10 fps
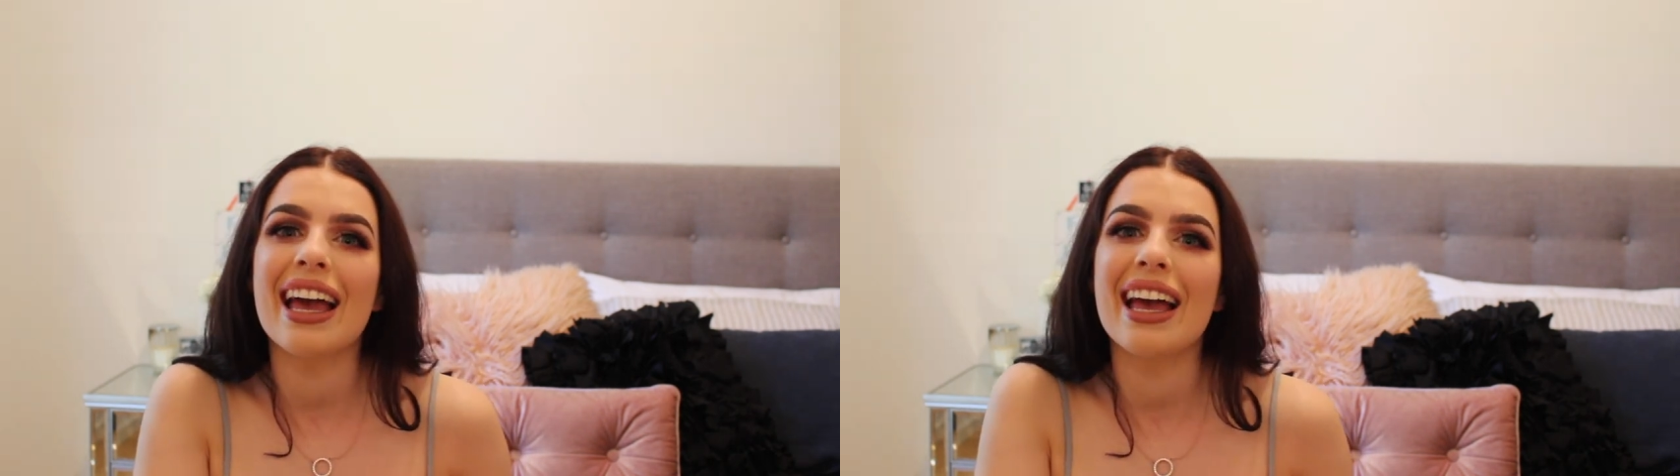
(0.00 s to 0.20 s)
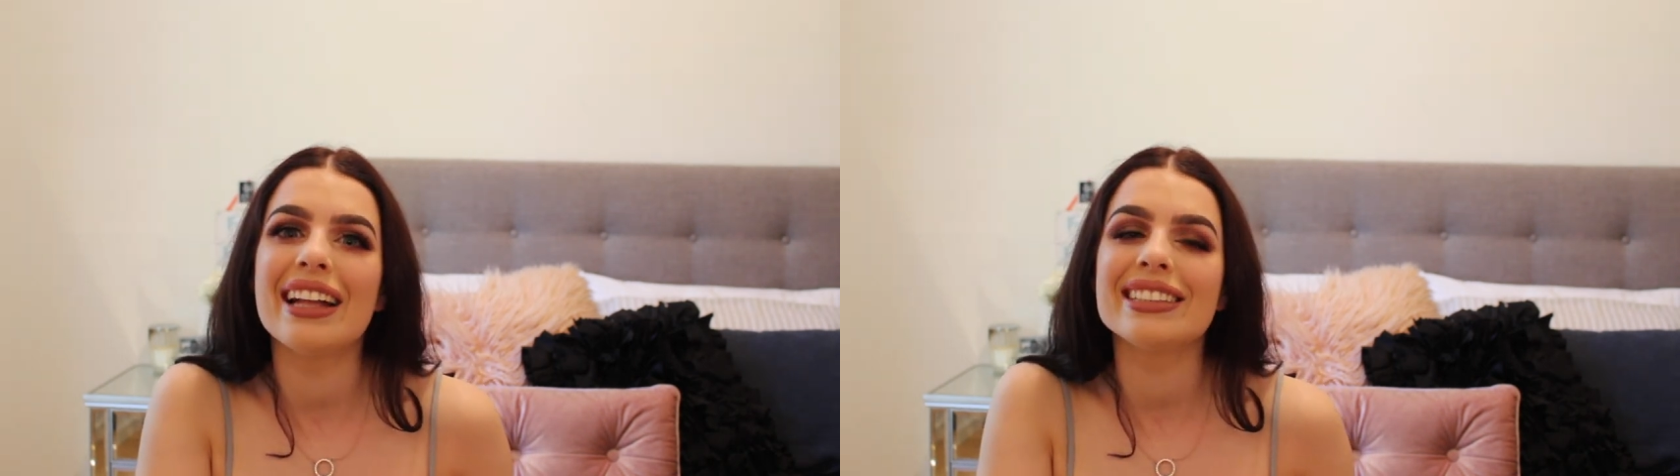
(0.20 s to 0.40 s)

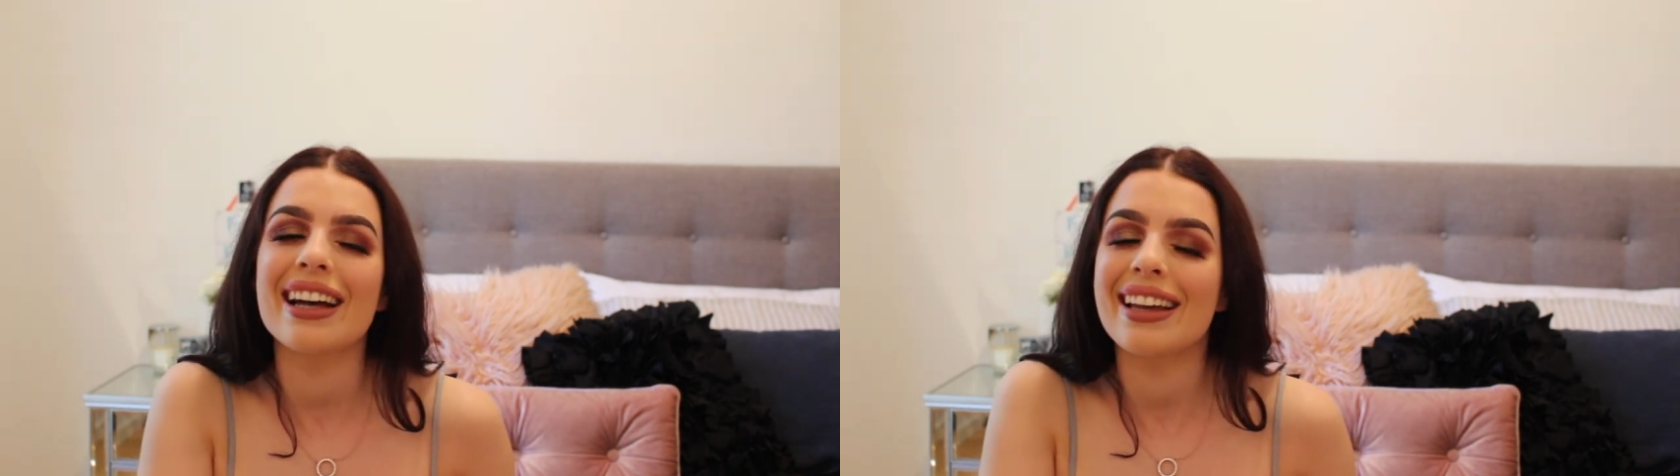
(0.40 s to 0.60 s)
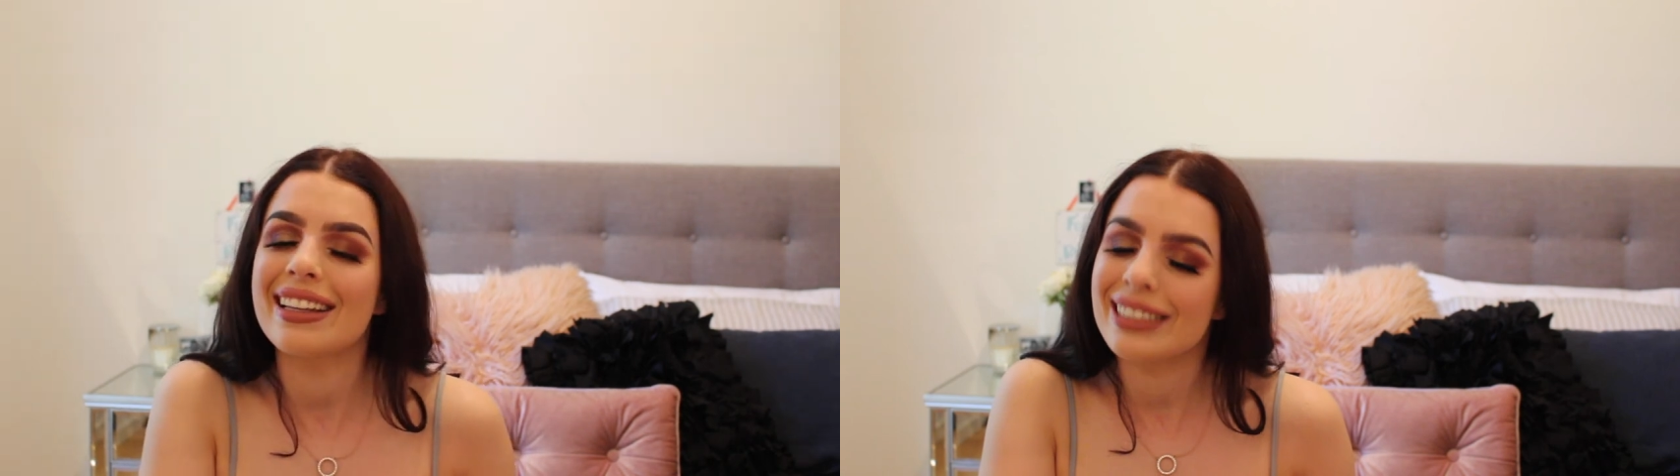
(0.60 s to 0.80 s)
and
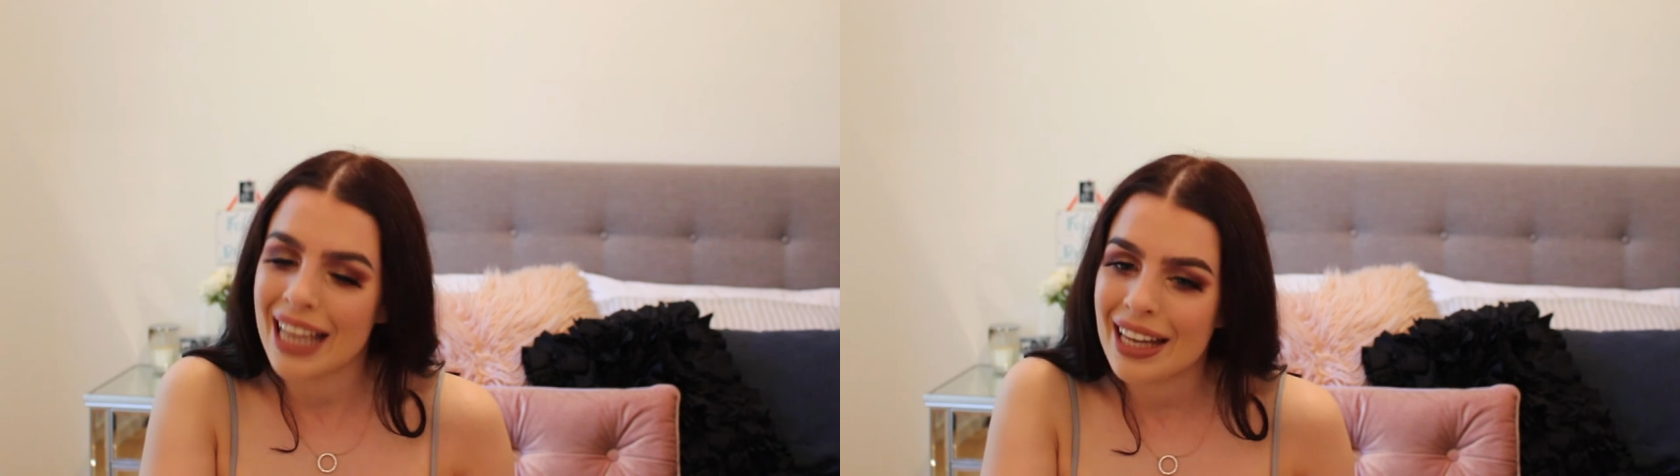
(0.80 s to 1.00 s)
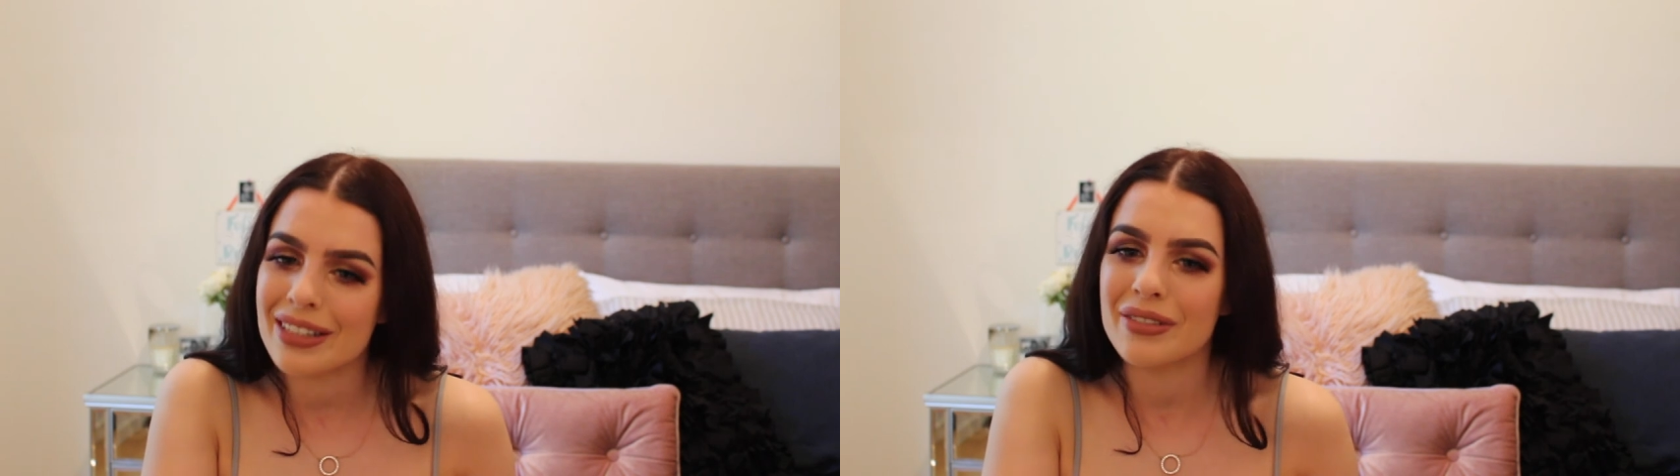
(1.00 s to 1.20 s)
I
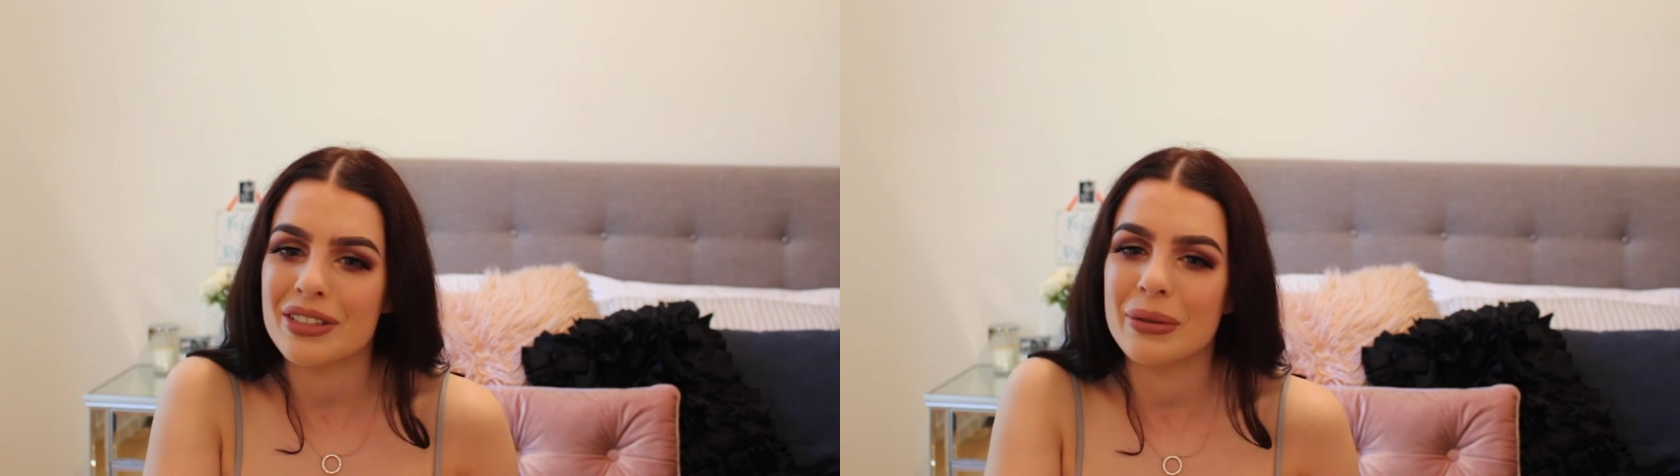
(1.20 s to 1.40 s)
intend on